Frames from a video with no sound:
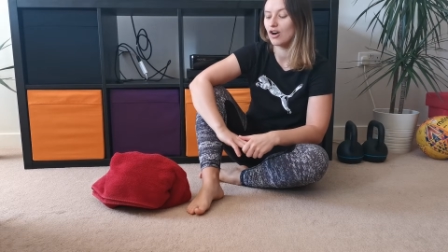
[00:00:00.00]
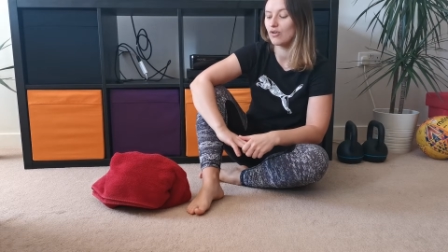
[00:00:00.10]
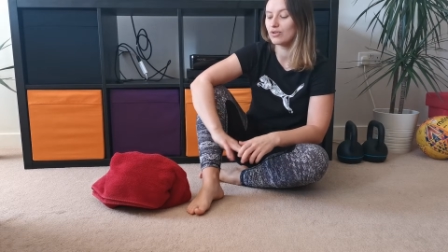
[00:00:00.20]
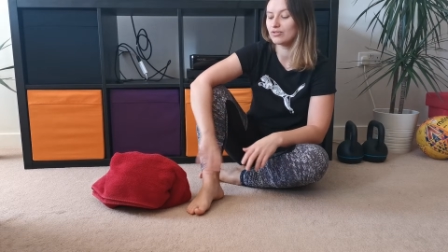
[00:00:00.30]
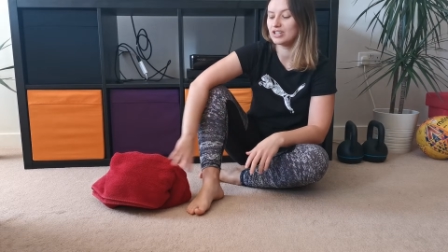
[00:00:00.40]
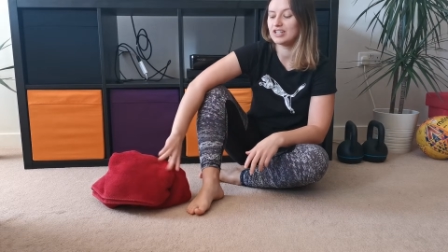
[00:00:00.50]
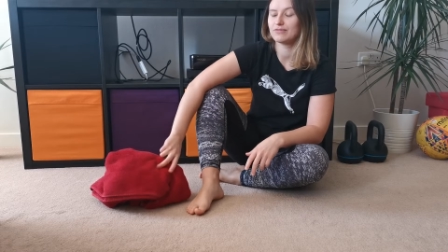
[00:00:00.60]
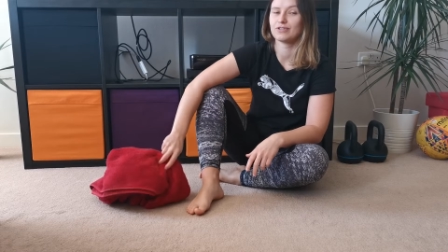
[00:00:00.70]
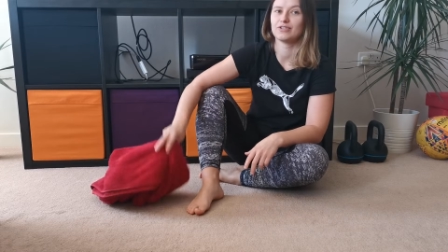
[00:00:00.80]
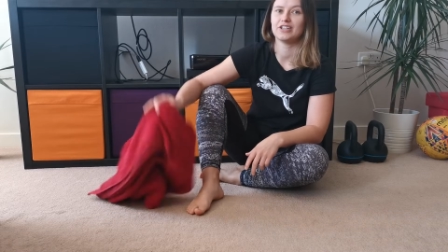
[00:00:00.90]
All we will
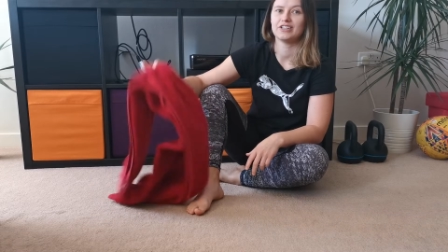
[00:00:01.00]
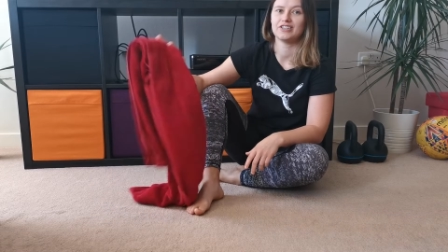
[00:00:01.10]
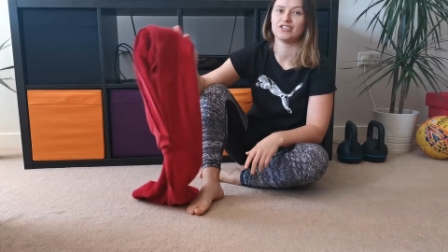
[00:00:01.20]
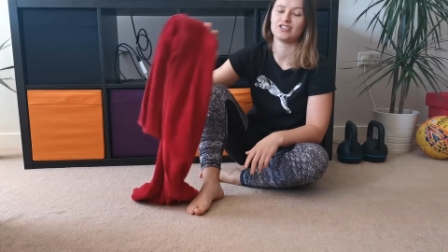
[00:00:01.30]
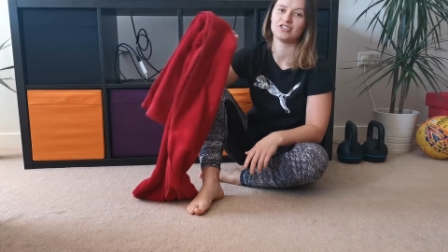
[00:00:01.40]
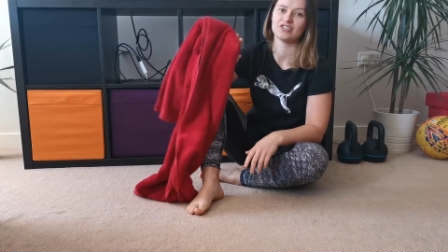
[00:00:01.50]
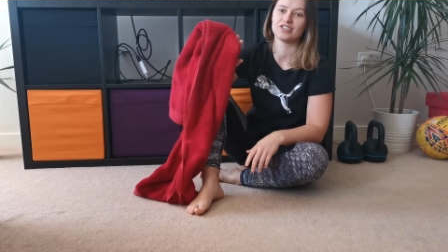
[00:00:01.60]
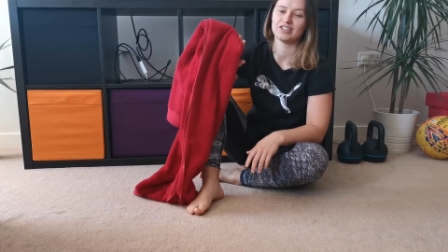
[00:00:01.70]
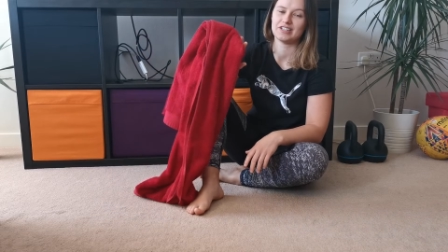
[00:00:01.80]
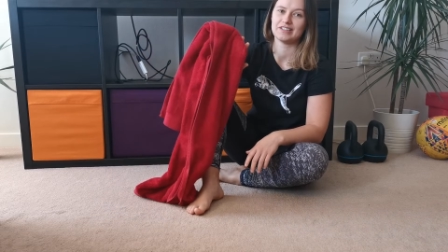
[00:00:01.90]
need for it is
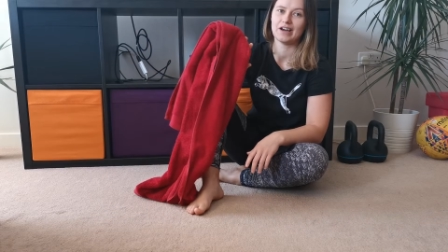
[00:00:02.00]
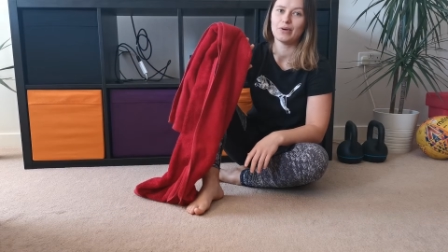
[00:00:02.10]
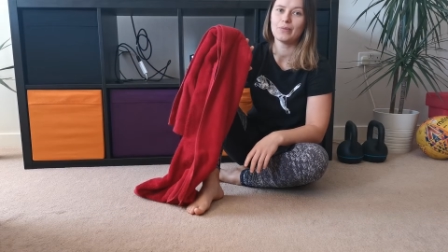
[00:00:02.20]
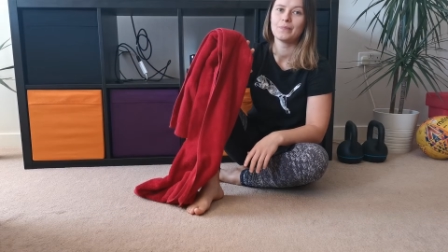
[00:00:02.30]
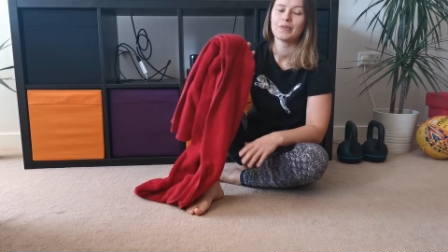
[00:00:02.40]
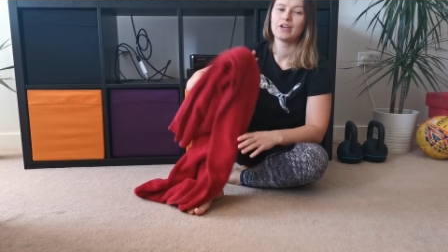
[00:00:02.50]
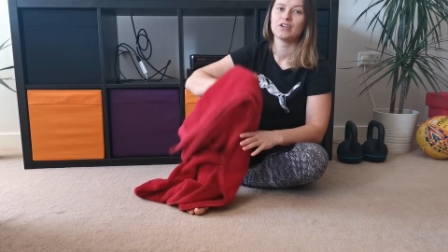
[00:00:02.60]
just a towel.